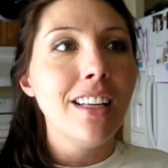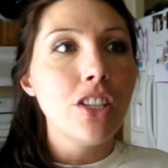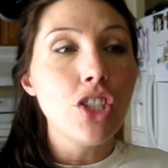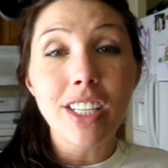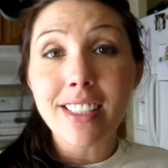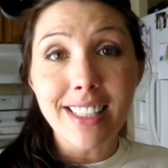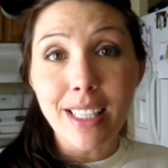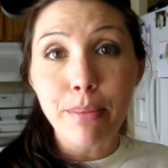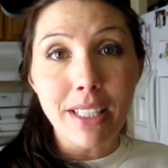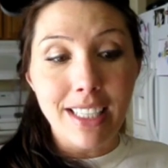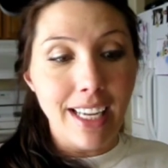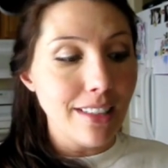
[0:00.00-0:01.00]
She
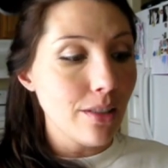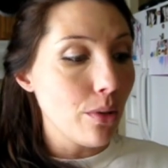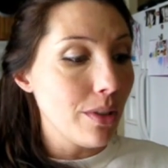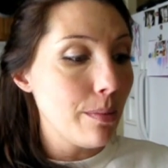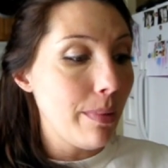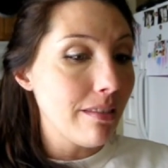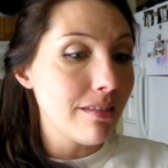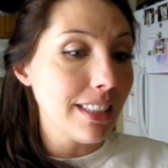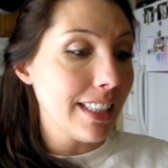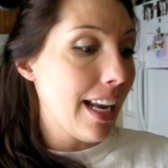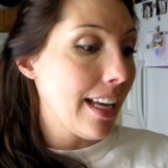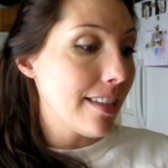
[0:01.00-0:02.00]
sleeps at night, so it's been
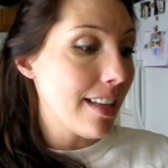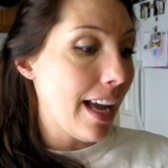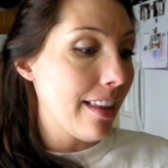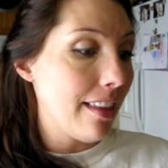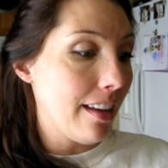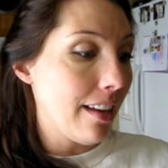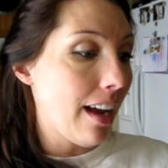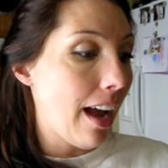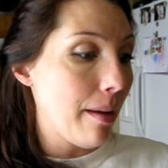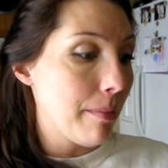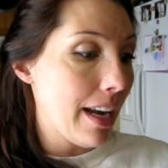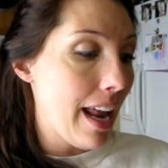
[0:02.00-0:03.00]
really nice. I think
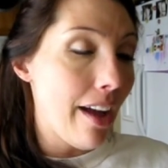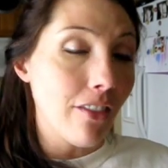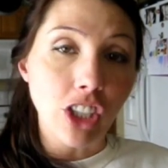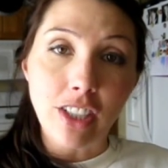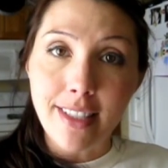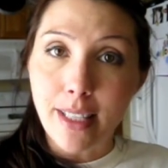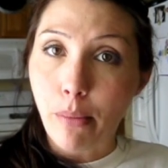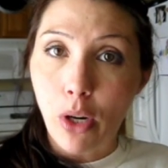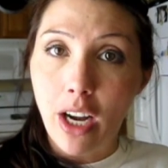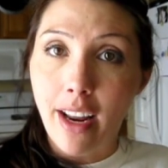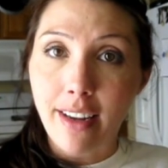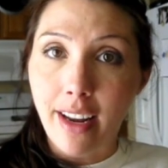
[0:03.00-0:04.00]
I'm going to have a good
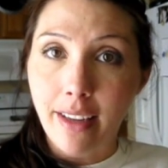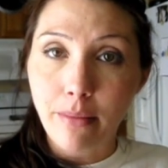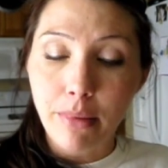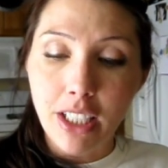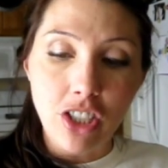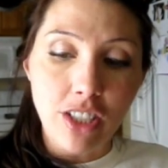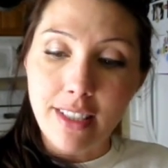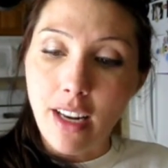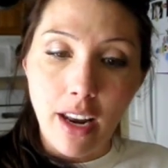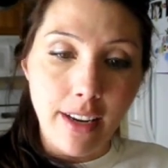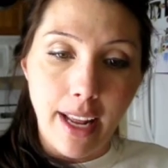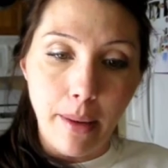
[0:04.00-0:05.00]
sleeper at night because she's
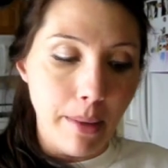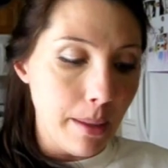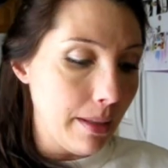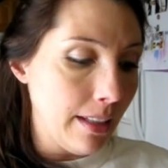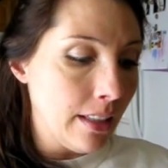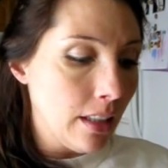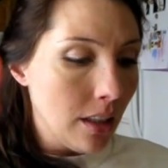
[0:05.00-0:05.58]
not a night baby.